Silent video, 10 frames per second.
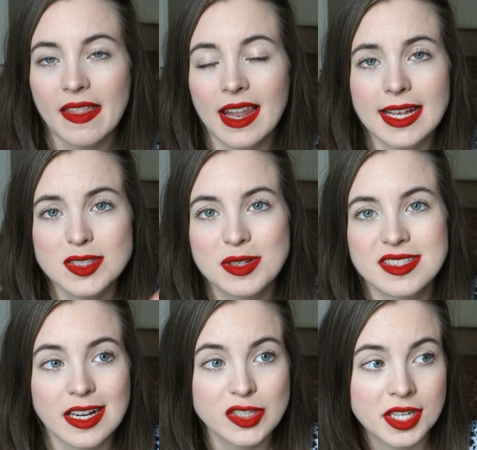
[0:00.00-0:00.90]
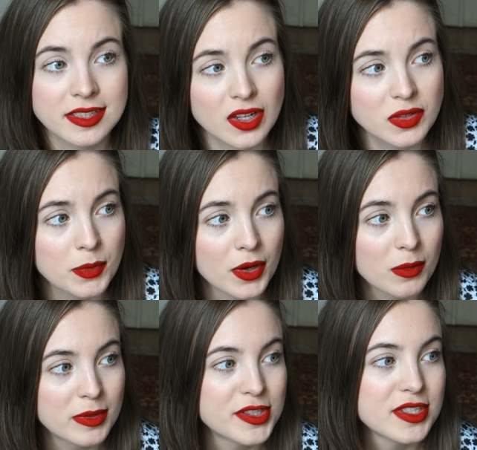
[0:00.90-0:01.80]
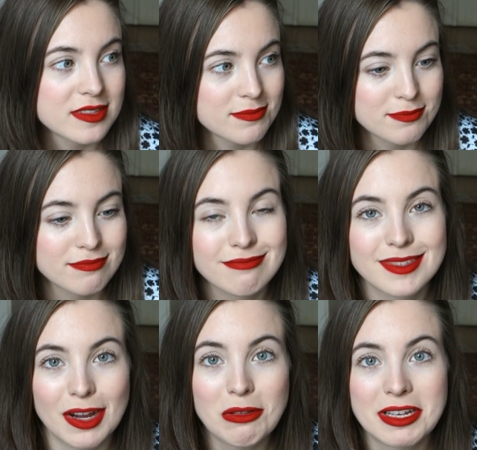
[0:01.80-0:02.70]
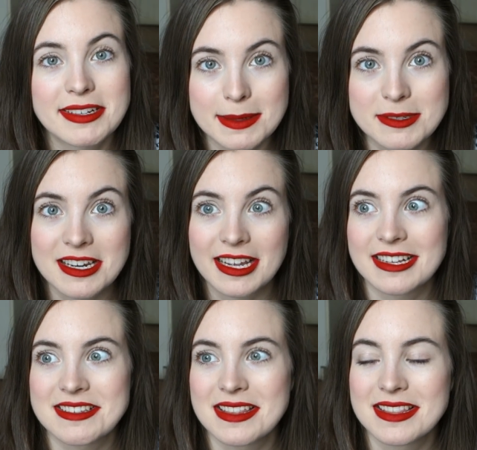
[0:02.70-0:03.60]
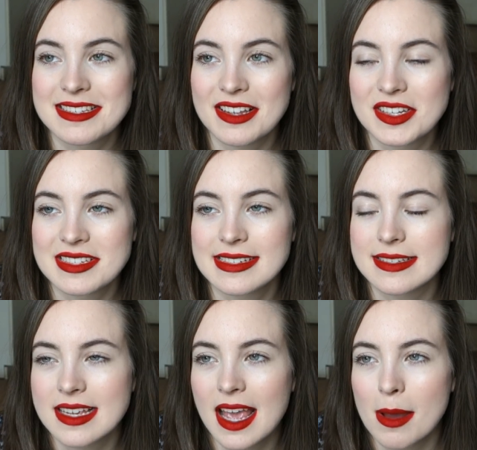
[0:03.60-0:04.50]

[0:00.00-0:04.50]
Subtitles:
And the last one is actually an adult book, which is the only exception, I guess, in this on this list.